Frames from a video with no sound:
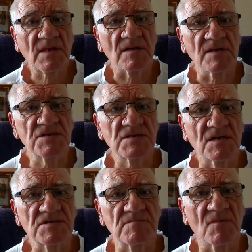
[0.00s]
this
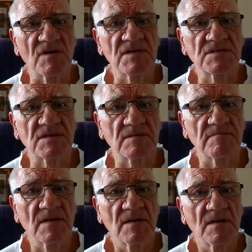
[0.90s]
customised
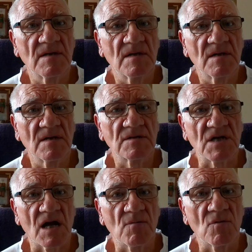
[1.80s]

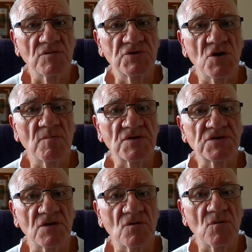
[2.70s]
table, tubular
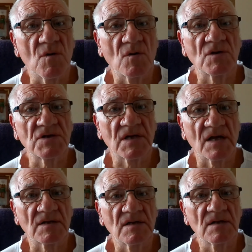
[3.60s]
steel welded
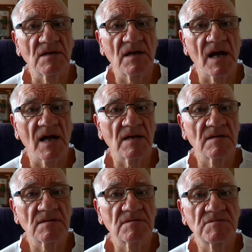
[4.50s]
together,
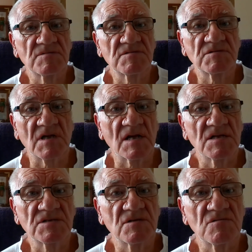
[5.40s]
and
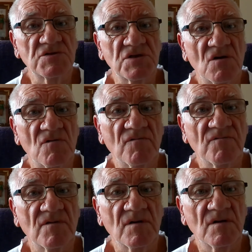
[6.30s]
stainless steel shelf
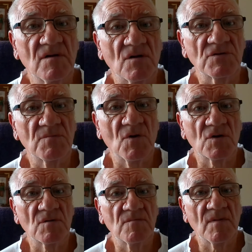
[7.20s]
on the
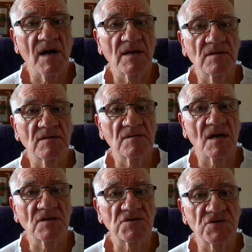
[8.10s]
bottom, and
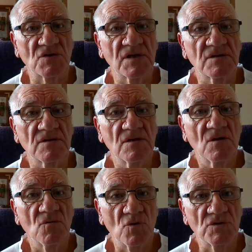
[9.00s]
a solid
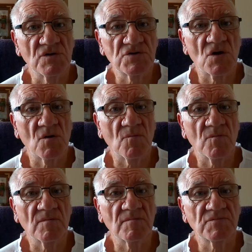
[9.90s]
wooden top,
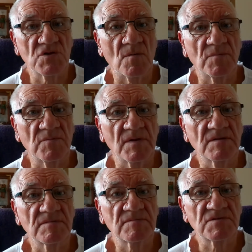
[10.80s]
topped with
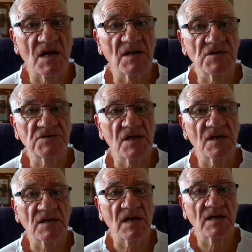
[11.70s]
stainless steel
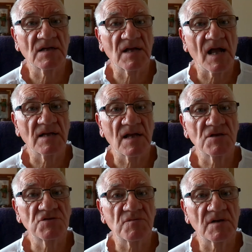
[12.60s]
again, and
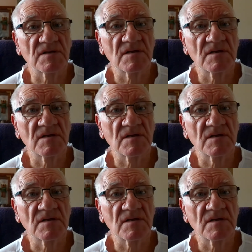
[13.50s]
edged with